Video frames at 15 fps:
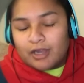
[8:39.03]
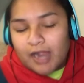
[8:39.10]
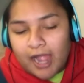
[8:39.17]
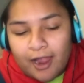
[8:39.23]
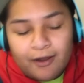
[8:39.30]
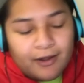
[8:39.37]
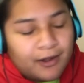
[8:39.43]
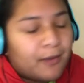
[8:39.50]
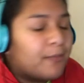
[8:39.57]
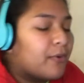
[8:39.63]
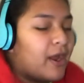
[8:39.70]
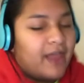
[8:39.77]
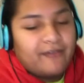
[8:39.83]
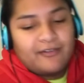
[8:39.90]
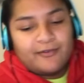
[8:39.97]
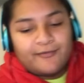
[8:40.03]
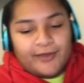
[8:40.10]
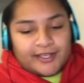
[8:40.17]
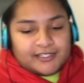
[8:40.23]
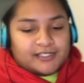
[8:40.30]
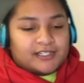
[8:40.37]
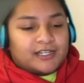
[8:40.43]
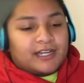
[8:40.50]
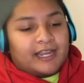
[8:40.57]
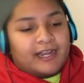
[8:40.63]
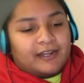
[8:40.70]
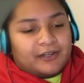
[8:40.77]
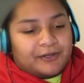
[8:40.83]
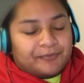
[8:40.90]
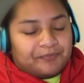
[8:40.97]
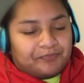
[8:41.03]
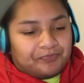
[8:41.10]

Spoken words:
hiring a private investigator